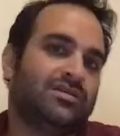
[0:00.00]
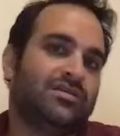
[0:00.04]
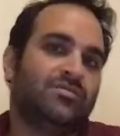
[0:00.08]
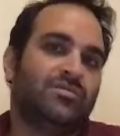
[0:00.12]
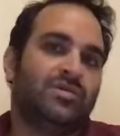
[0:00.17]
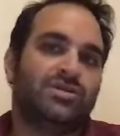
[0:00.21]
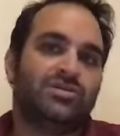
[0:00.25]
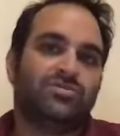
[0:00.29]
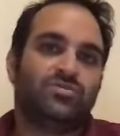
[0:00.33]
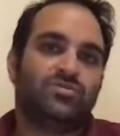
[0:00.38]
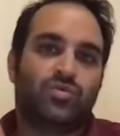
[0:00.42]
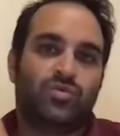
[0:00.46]

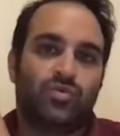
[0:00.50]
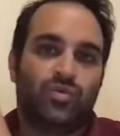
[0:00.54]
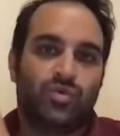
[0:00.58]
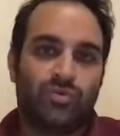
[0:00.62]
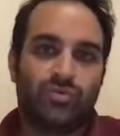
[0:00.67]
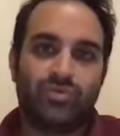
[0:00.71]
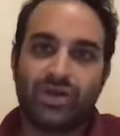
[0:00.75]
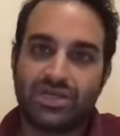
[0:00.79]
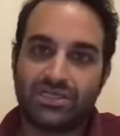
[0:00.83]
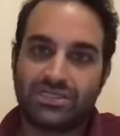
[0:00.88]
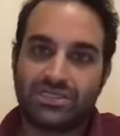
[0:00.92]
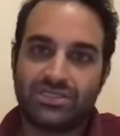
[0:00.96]
much more
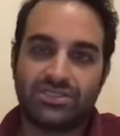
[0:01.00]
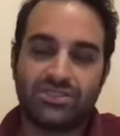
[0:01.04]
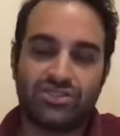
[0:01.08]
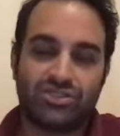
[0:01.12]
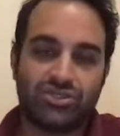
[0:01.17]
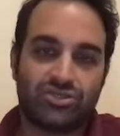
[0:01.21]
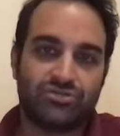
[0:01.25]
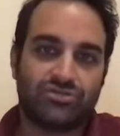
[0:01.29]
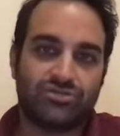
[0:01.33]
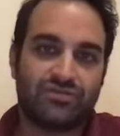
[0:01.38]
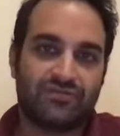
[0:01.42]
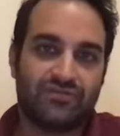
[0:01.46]
robust in
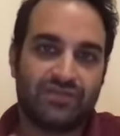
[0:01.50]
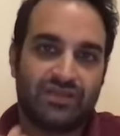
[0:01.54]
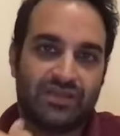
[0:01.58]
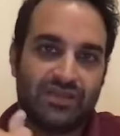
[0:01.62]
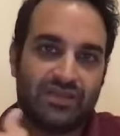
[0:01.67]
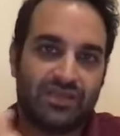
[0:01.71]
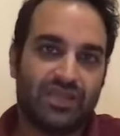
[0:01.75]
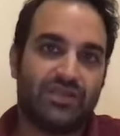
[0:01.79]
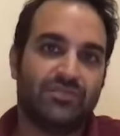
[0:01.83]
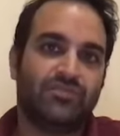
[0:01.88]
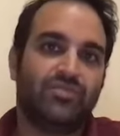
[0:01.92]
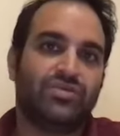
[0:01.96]
terms of the
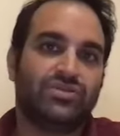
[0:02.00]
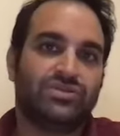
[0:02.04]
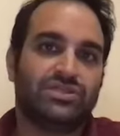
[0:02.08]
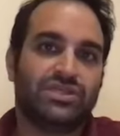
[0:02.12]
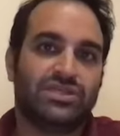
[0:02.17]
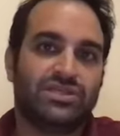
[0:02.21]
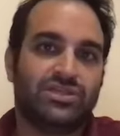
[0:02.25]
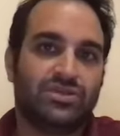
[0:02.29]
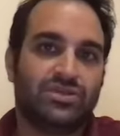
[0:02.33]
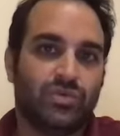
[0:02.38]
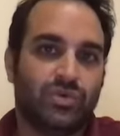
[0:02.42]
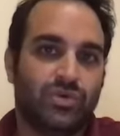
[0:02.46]
inputs
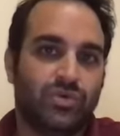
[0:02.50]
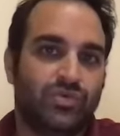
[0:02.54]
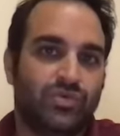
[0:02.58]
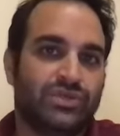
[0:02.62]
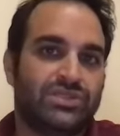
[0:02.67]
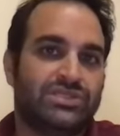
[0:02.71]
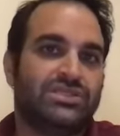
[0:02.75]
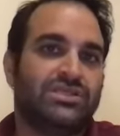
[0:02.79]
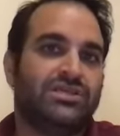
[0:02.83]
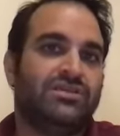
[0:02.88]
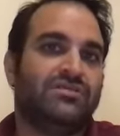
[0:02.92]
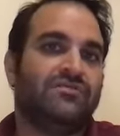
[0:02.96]
that you will
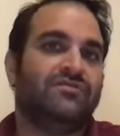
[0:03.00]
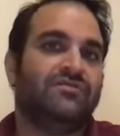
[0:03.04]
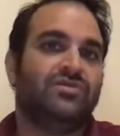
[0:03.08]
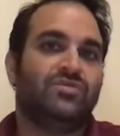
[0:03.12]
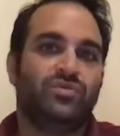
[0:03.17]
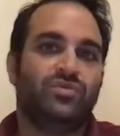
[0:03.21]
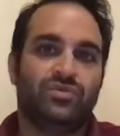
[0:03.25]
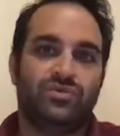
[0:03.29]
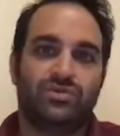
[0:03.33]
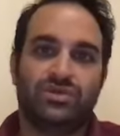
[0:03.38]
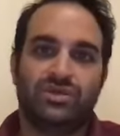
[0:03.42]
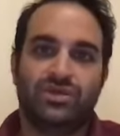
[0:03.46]
receive. It
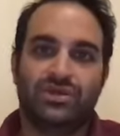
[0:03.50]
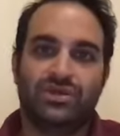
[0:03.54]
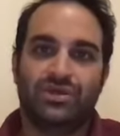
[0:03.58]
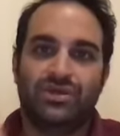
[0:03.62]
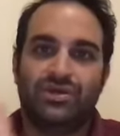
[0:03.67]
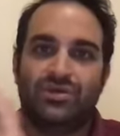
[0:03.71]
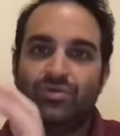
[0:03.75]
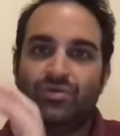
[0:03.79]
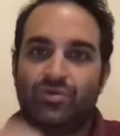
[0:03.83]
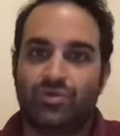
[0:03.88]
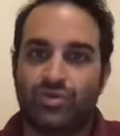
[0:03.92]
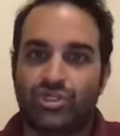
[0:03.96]
would
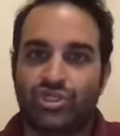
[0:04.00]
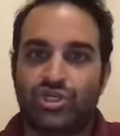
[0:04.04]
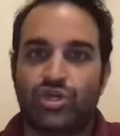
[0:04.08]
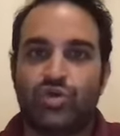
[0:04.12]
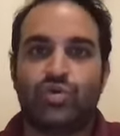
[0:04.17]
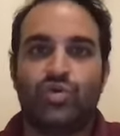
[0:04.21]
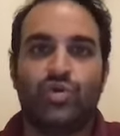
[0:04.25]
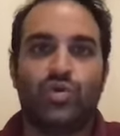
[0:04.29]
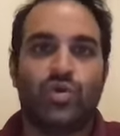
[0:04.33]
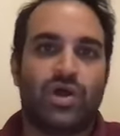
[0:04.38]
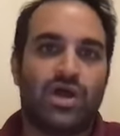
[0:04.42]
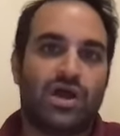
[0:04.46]
show
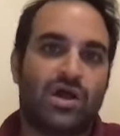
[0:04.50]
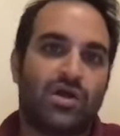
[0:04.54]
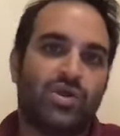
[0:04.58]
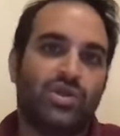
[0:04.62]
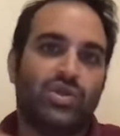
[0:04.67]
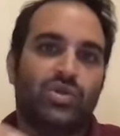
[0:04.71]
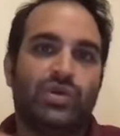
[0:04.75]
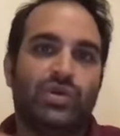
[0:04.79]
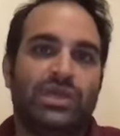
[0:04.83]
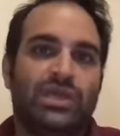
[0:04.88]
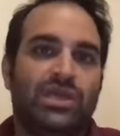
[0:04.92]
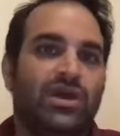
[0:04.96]
you how
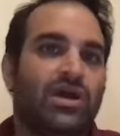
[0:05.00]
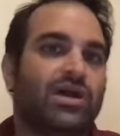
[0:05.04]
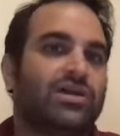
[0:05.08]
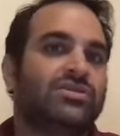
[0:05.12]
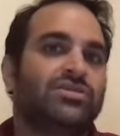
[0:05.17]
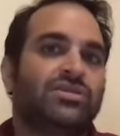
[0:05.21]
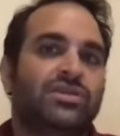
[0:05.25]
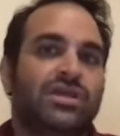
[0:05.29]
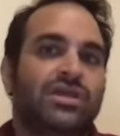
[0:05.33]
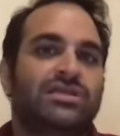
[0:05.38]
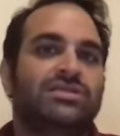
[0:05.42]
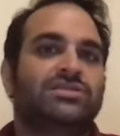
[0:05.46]
we got
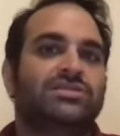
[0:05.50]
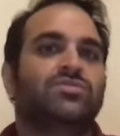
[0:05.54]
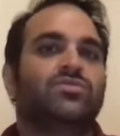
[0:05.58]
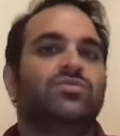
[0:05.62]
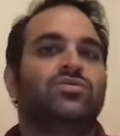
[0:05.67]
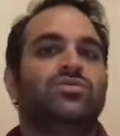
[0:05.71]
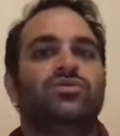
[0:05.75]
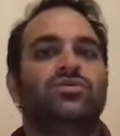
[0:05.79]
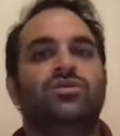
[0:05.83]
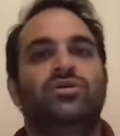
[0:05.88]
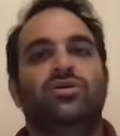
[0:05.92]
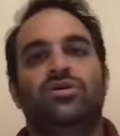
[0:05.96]
to that
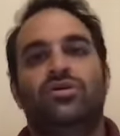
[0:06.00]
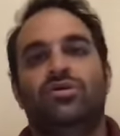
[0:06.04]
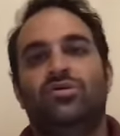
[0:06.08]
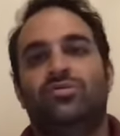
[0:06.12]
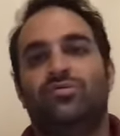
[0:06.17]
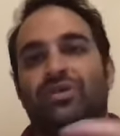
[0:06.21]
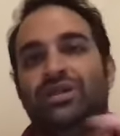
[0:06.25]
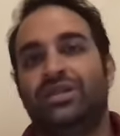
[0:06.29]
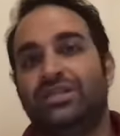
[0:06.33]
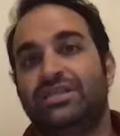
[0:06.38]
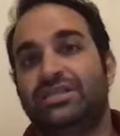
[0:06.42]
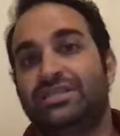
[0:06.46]
score.
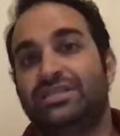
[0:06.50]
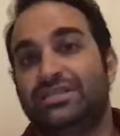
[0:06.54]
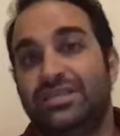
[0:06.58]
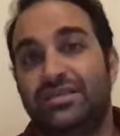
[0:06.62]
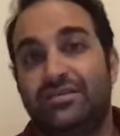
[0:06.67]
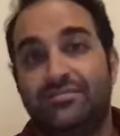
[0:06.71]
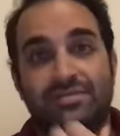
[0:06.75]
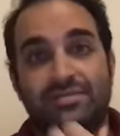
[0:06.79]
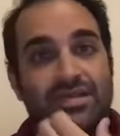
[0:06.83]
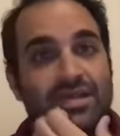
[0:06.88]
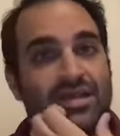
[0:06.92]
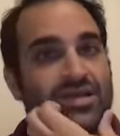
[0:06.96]
But at the
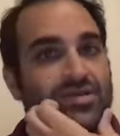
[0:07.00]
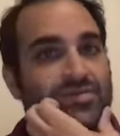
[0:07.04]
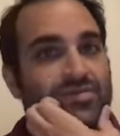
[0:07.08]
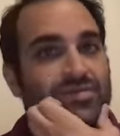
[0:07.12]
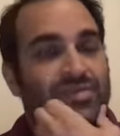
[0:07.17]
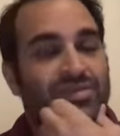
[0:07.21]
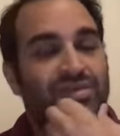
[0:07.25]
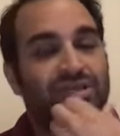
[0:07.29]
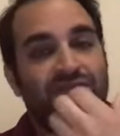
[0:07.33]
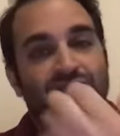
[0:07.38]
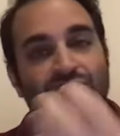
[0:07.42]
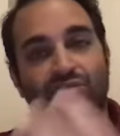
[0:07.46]
same time,
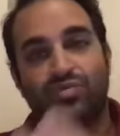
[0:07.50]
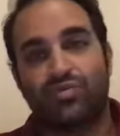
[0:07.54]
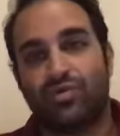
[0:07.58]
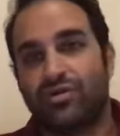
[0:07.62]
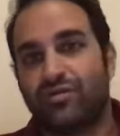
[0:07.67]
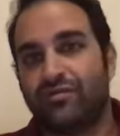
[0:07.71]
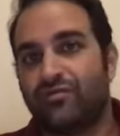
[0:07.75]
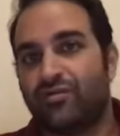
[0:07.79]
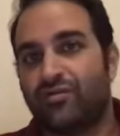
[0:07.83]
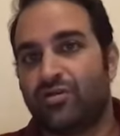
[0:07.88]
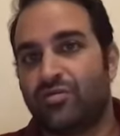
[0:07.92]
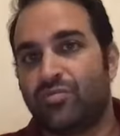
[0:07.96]
each one
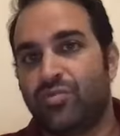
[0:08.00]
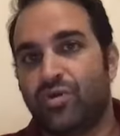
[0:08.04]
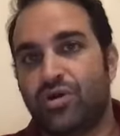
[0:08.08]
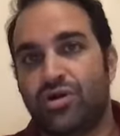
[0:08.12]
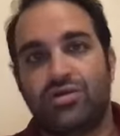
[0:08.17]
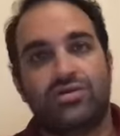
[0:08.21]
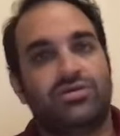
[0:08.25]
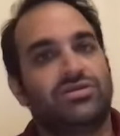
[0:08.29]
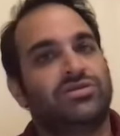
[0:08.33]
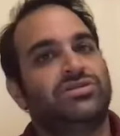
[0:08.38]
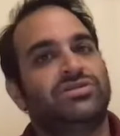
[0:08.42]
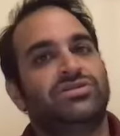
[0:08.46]
of our
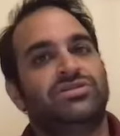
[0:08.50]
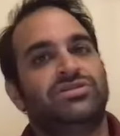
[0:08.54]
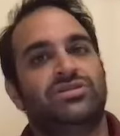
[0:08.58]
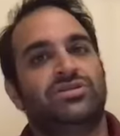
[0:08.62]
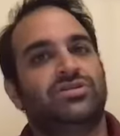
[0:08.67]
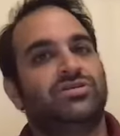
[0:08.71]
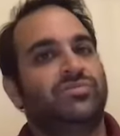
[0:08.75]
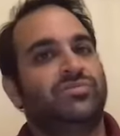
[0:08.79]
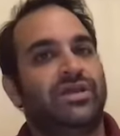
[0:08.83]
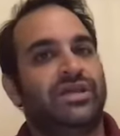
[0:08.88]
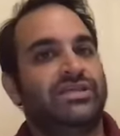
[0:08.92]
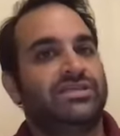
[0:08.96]
partners
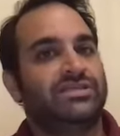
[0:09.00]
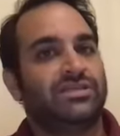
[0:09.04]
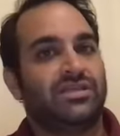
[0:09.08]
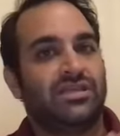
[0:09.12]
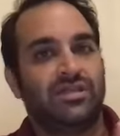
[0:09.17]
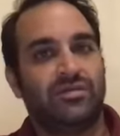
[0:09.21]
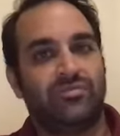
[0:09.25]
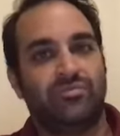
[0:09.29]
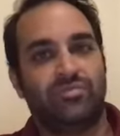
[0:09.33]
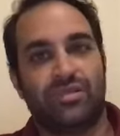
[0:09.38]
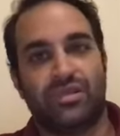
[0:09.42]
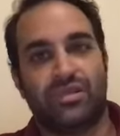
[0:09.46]
could
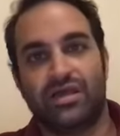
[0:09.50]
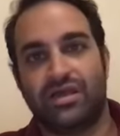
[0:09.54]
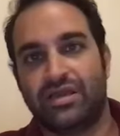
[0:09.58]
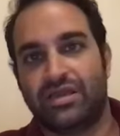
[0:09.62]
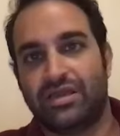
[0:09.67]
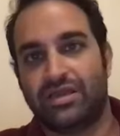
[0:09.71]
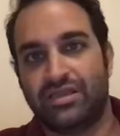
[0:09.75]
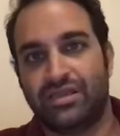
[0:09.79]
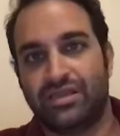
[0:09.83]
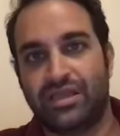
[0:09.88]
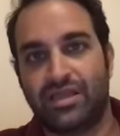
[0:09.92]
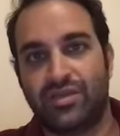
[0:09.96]
basically plug
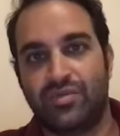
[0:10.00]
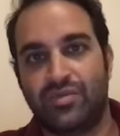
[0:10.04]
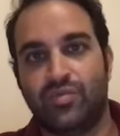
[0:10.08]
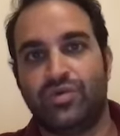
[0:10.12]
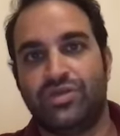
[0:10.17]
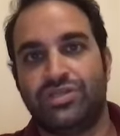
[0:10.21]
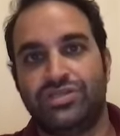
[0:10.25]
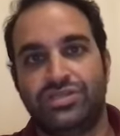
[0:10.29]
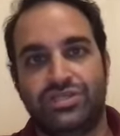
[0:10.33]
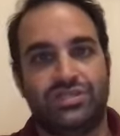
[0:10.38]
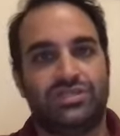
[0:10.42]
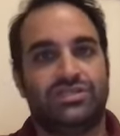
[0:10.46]
in that
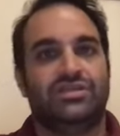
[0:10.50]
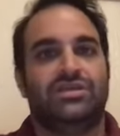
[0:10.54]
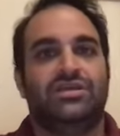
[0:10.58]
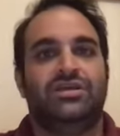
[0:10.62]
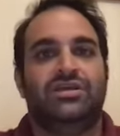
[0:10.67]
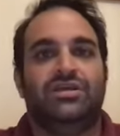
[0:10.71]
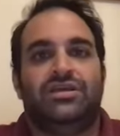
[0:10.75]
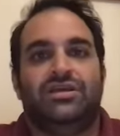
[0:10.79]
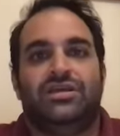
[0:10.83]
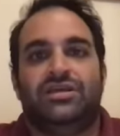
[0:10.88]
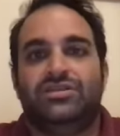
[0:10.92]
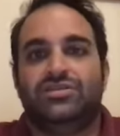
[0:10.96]
widget
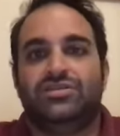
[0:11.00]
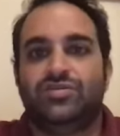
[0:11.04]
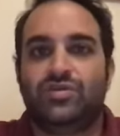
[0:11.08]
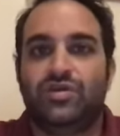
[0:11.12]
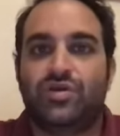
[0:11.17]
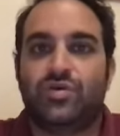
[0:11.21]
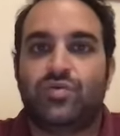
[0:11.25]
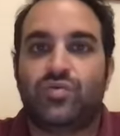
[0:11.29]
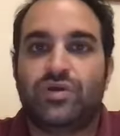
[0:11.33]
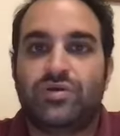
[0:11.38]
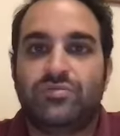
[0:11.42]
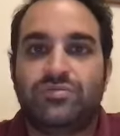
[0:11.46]
into their
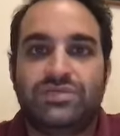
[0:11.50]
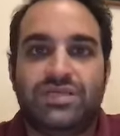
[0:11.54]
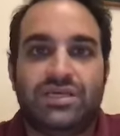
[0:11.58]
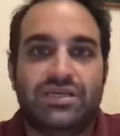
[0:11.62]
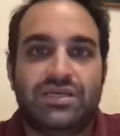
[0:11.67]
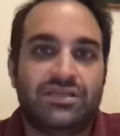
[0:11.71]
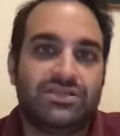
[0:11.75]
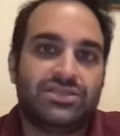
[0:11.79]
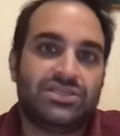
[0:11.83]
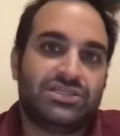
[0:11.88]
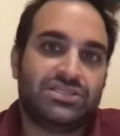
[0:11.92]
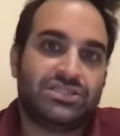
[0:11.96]
website
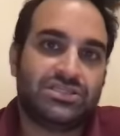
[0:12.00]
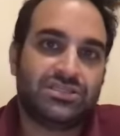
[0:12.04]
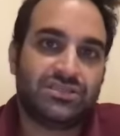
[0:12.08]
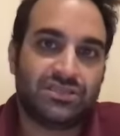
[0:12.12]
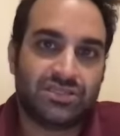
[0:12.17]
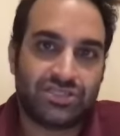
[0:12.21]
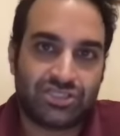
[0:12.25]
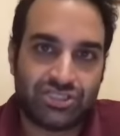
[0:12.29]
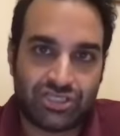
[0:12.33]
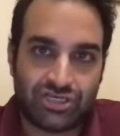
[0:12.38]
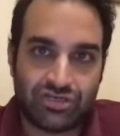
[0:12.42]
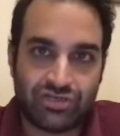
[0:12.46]
and just
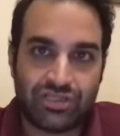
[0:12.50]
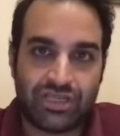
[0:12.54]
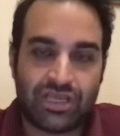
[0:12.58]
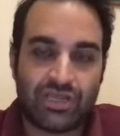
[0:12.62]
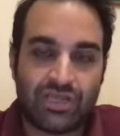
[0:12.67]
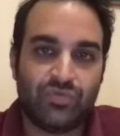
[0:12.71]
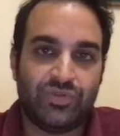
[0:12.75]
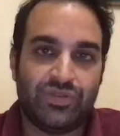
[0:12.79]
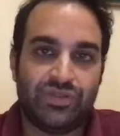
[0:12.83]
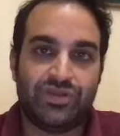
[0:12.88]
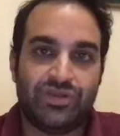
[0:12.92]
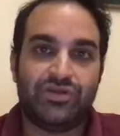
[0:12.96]
share that
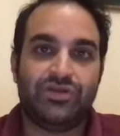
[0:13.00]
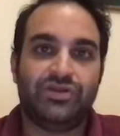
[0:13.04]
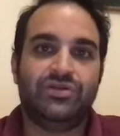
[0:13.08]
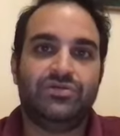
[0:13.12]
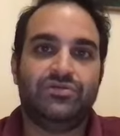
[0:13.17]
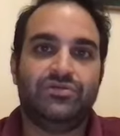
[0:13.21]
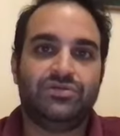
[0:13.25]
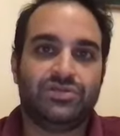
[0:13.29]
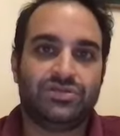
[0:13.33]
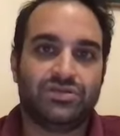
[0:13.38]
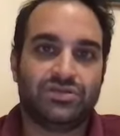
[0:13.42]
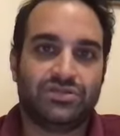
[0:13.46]
with their
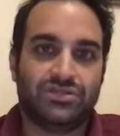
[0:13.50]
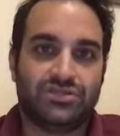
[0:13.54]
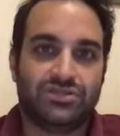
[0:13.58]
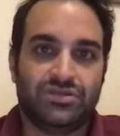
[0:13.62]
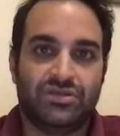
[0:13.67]
users